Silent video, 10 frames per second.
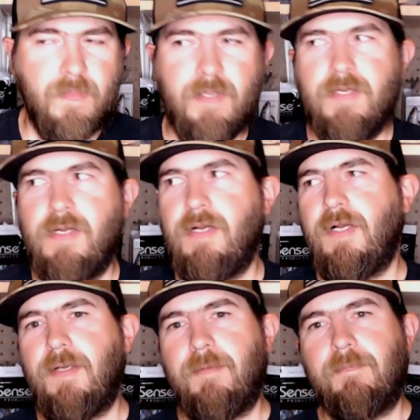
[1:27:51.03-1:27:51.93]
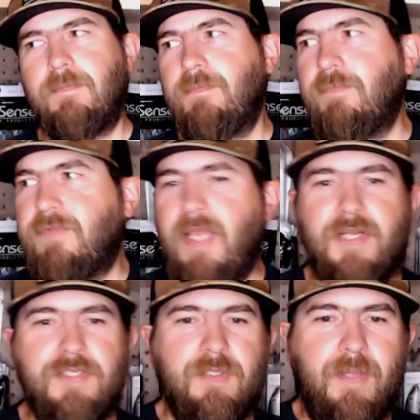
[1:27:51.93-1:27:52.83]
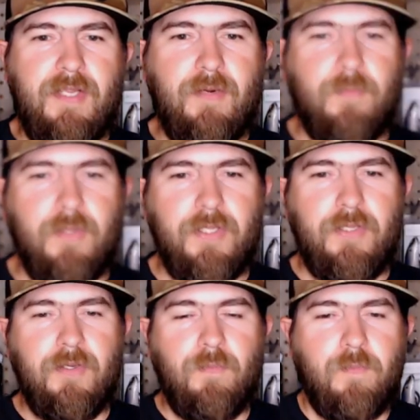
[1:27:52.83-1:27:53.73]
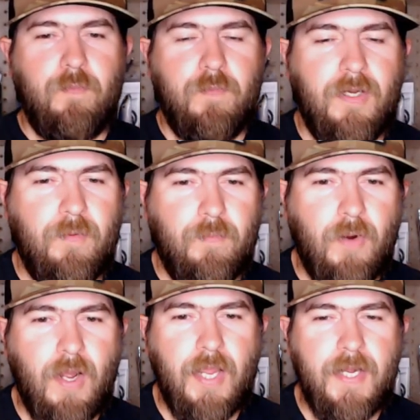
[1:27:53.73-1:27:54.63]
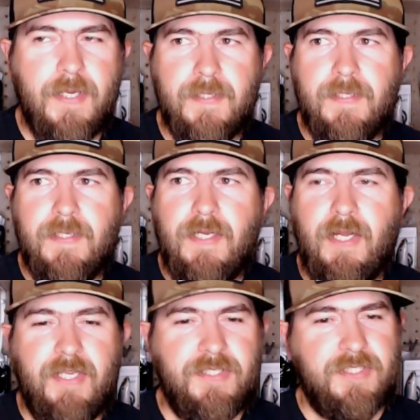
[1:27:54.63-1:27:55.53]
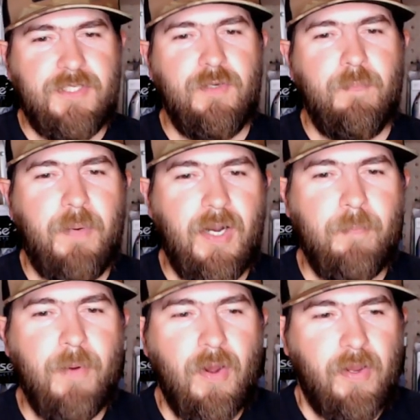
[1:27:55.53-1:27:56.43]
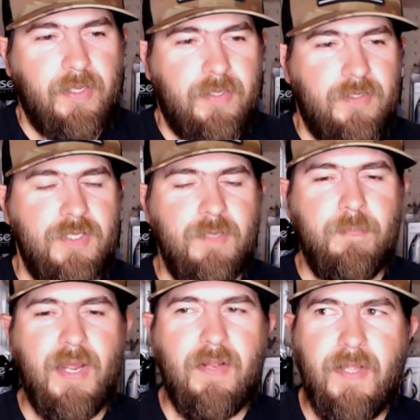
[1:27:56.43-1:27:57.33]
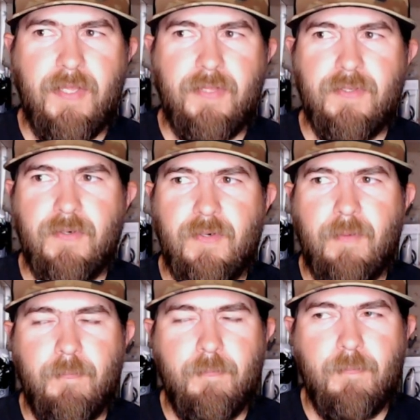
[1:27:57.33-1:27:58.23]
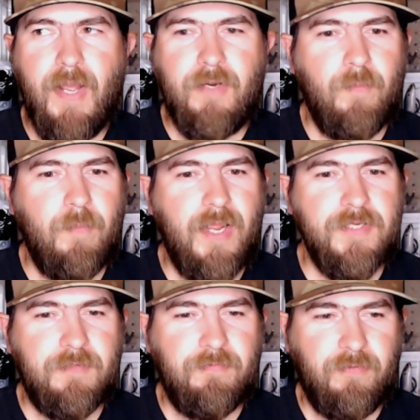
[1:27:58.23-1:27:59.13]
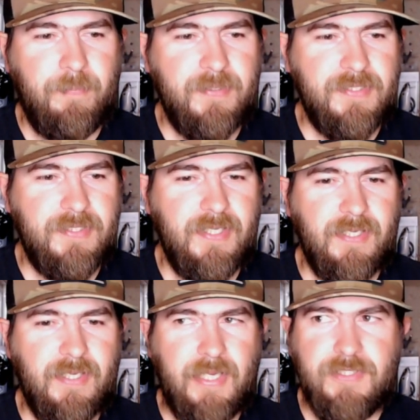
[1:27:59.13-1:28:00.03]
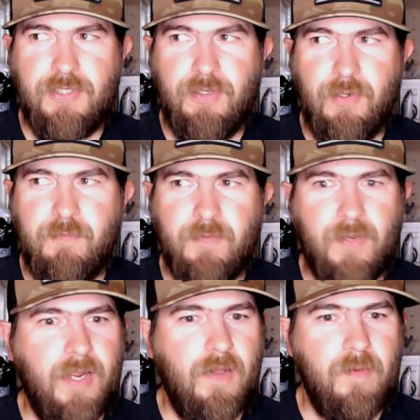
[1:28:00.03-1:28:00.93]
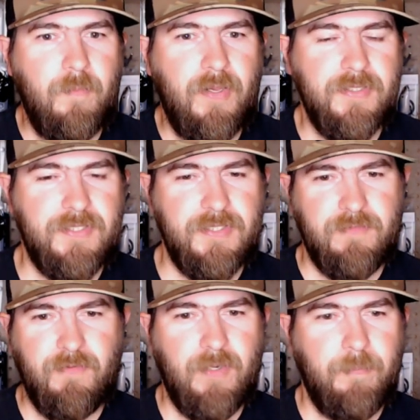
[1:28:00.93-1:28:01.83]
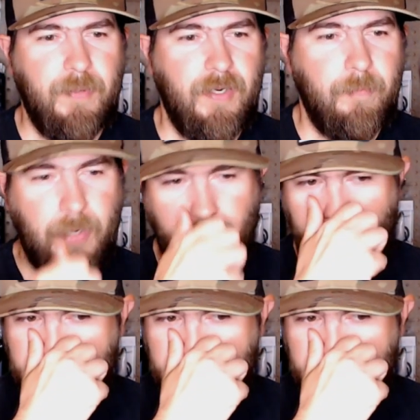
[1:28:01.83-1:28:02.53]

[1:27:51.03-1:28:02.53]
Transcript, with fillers: Um, they actually make a really good uh, rod because uh, it's good and parabolic. You can buy like their um, Micro Magic flipping stick. It's good for like hollow bellies because it's very parabolic.